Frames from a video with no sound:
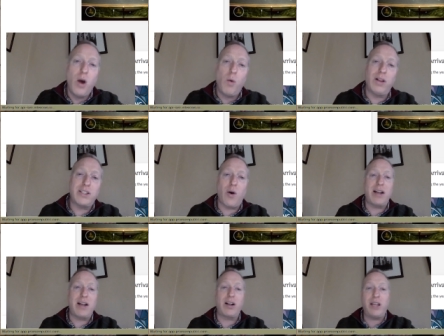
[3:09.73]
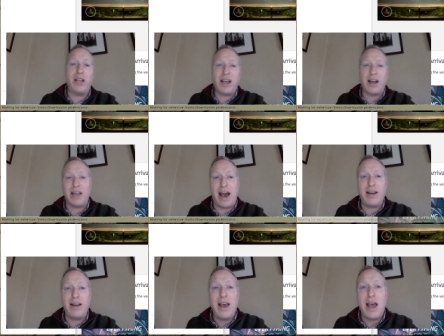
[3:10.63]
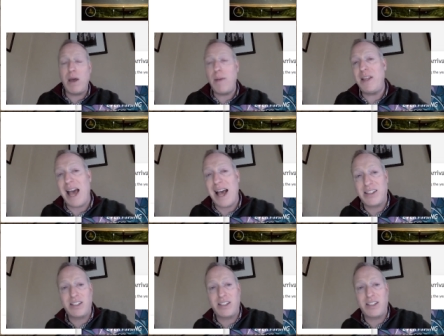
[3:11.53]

Well, let's go ahead and click on that, and maybe that's